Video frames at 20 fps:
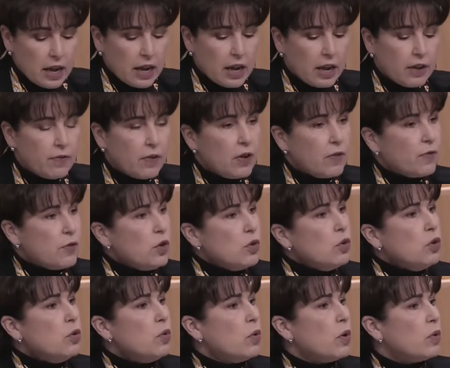If you
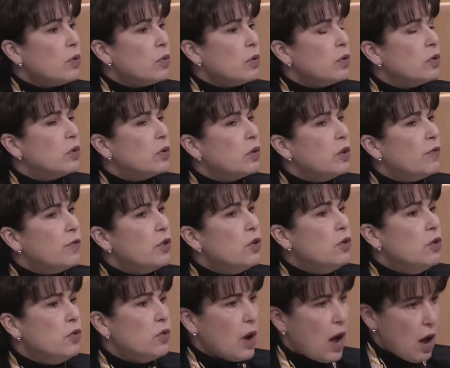
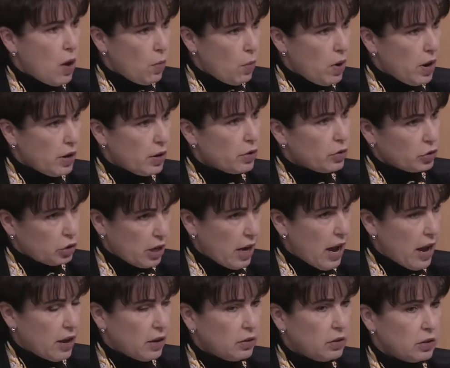do not want your
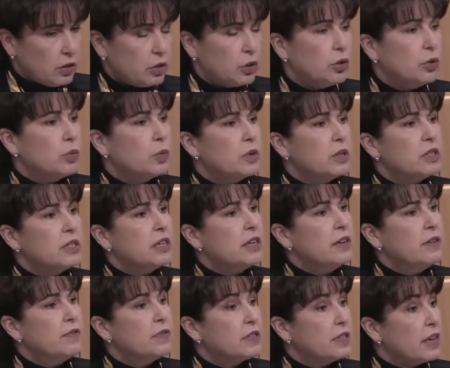child to
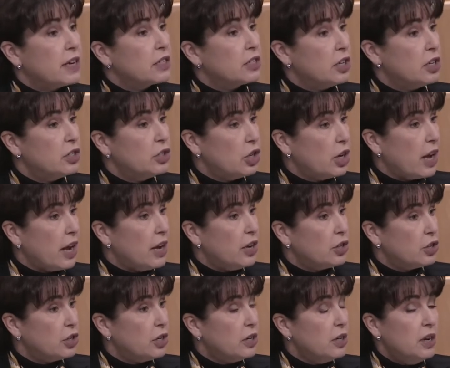receive sex
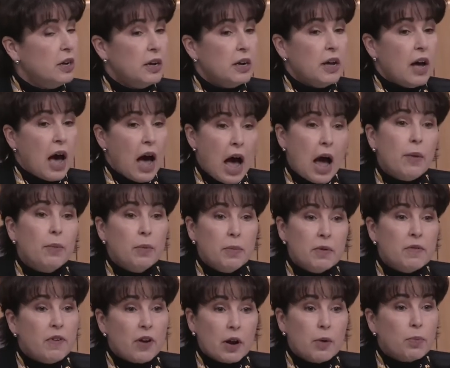education, I would be
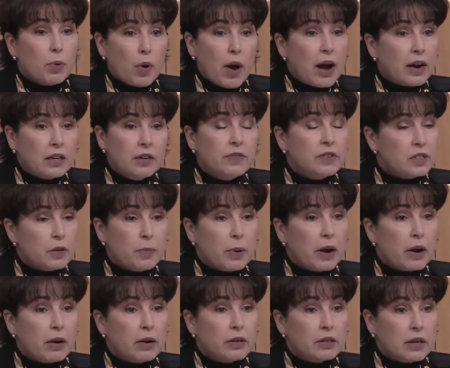very proactive as a
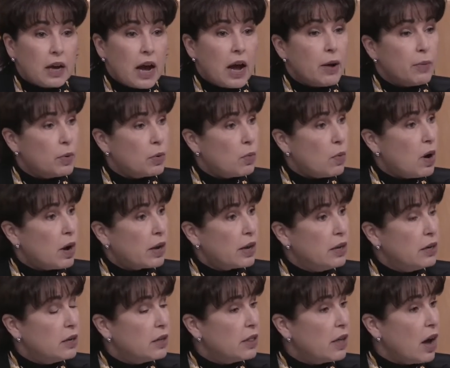parent. I would walk
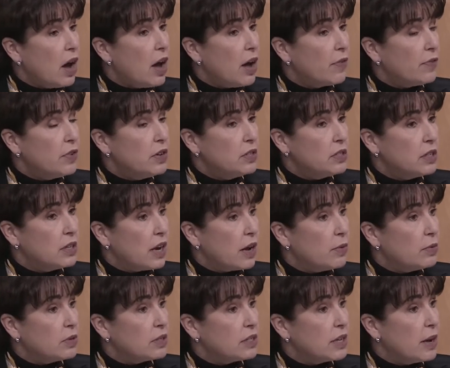into the office and I
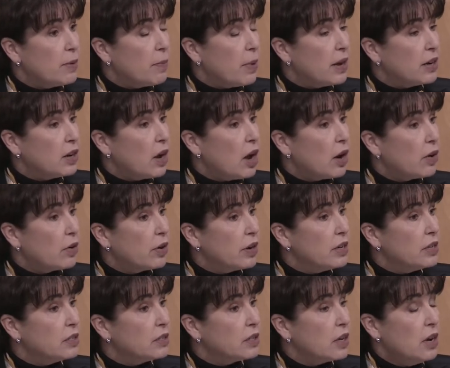would say my daughter
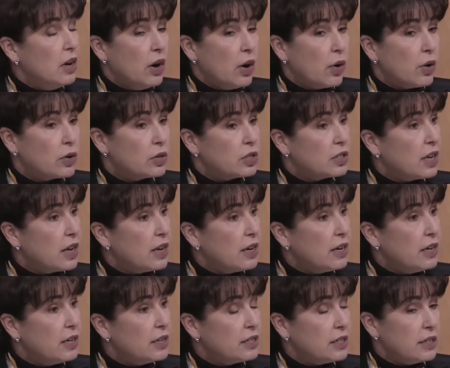is, or son
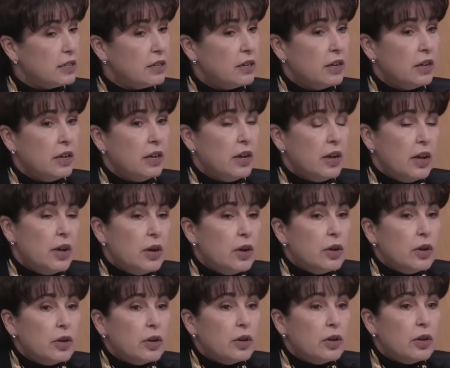is in,
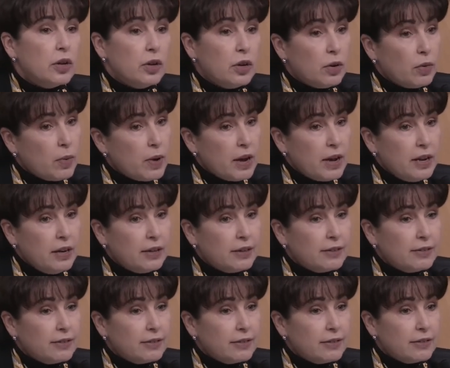you know
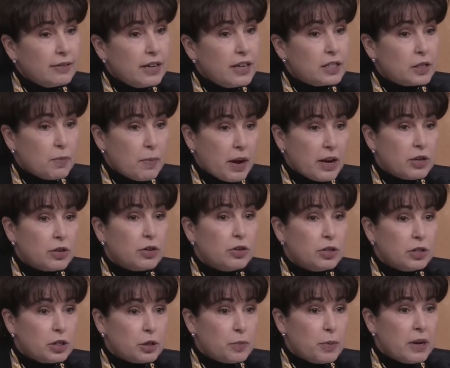what? It's my turn
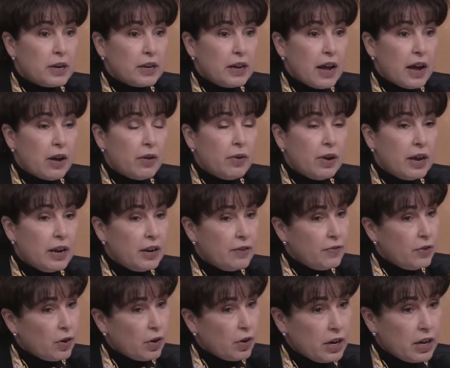to speak now, and
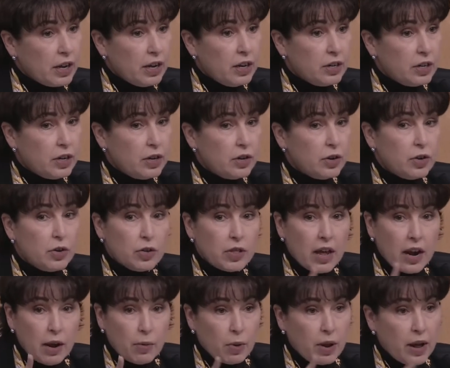if to continue to do
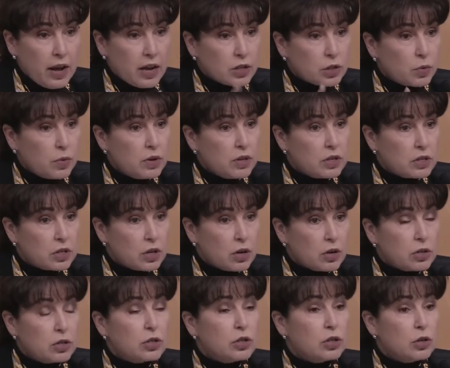that, I will ask one of the
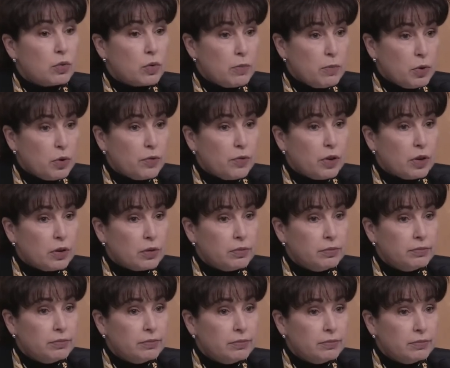sergeants to remove you.
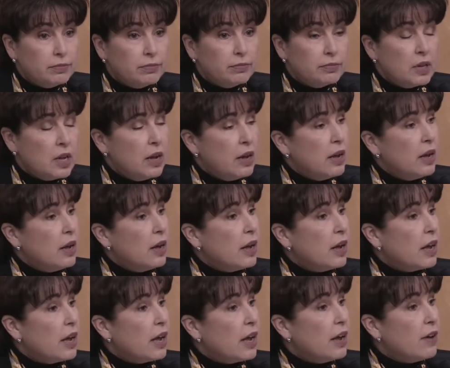
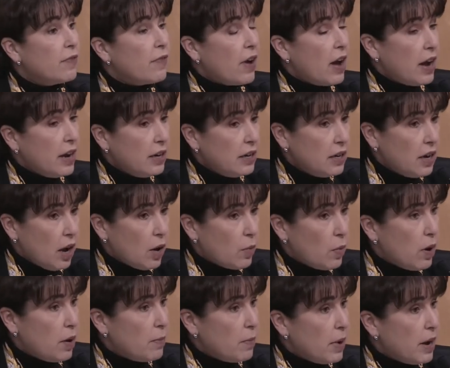If I did not
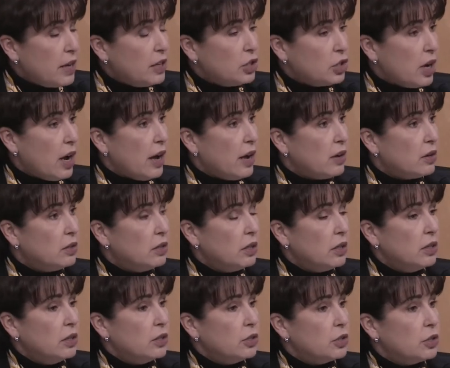want my child
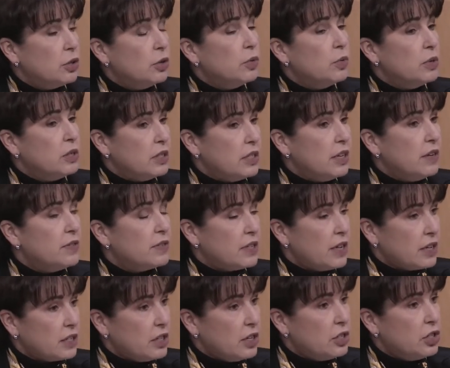to receive
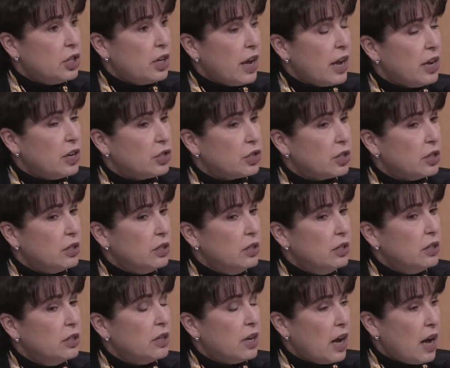sex
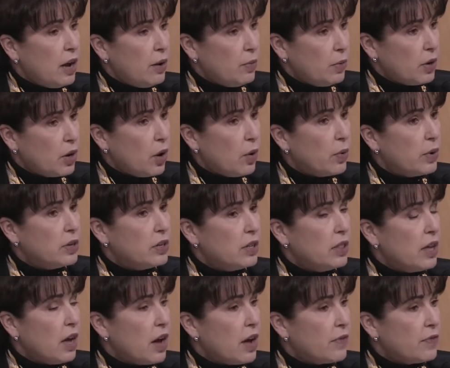education, I would go into
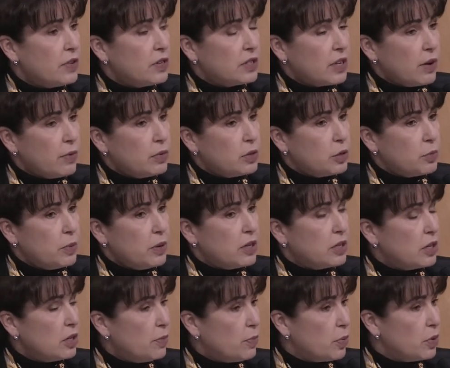the office, I would speak
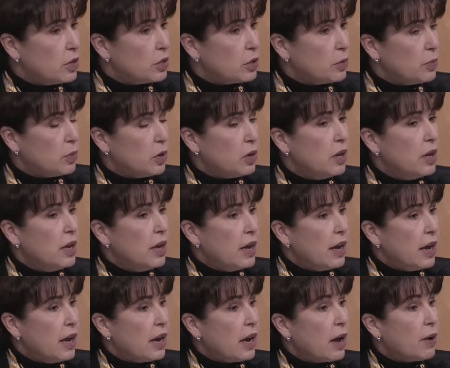to the principal,
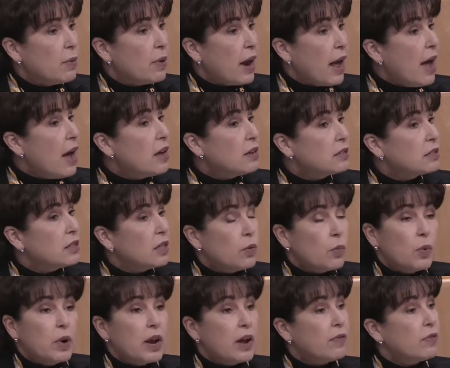and I would ask that
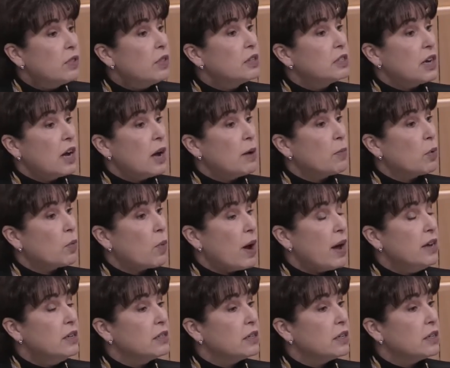whenever the time
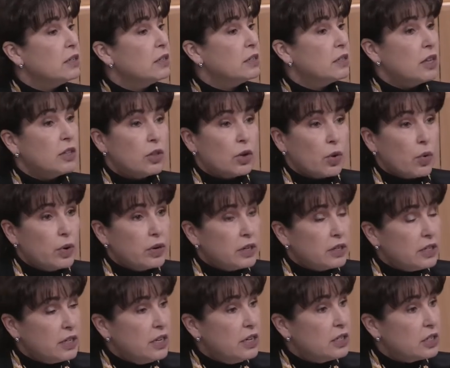arises that they're going to
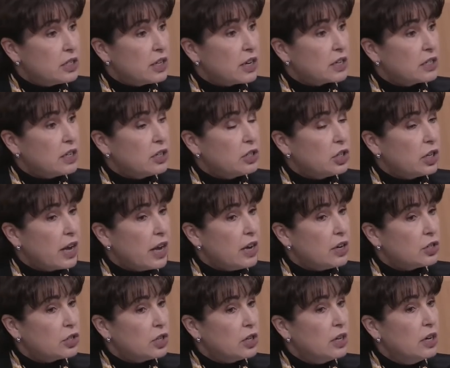teach sex
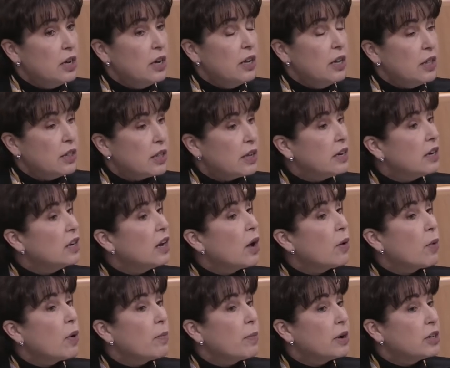education, they did
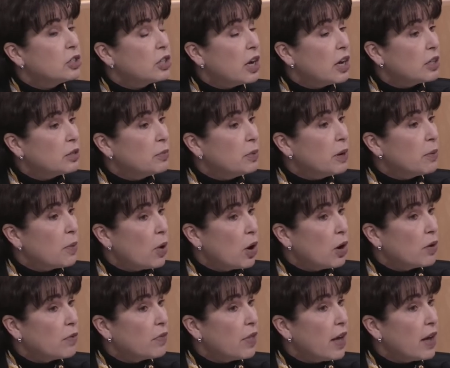not want my child to be a
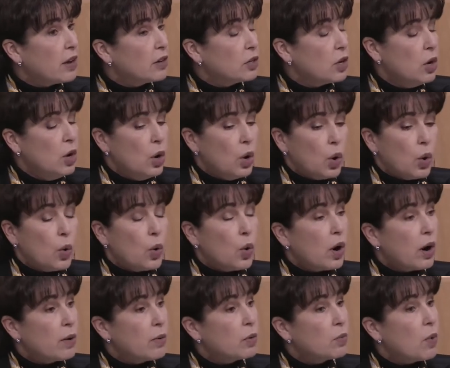part of that.
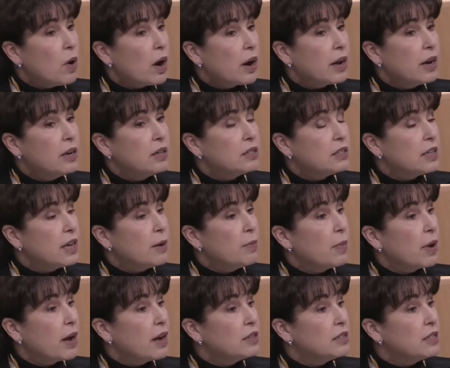Or I would walk in and say,
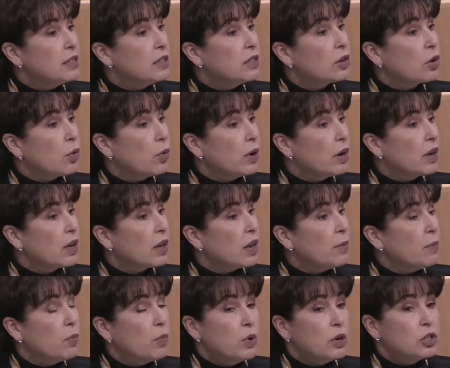may I see the
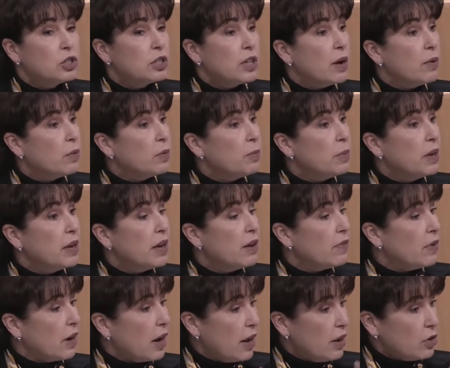curriculum, which they would be
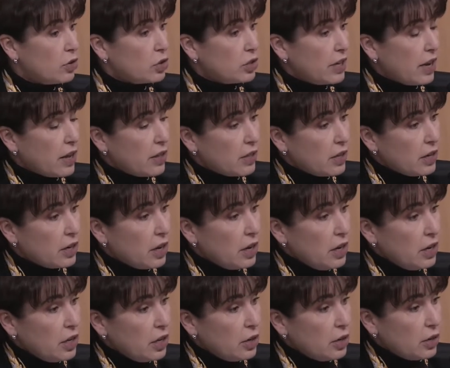given. I understand that
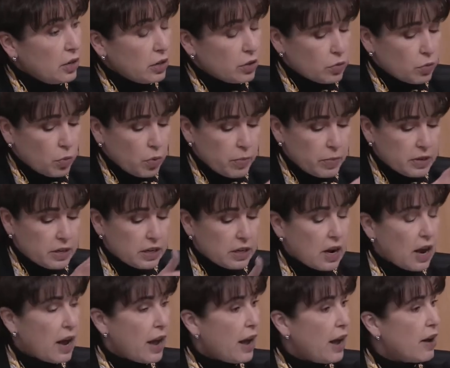this woman did
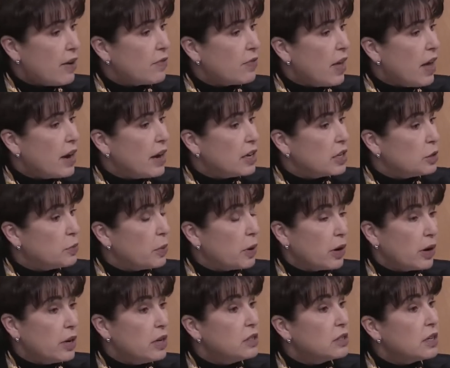not have that
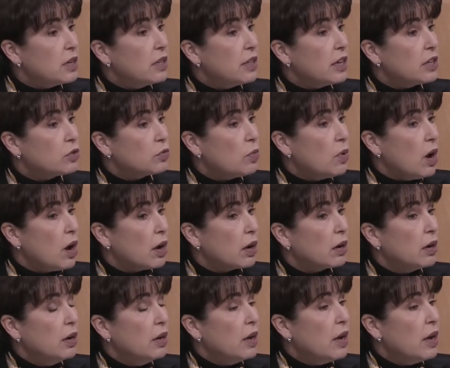experience, and that's wrong.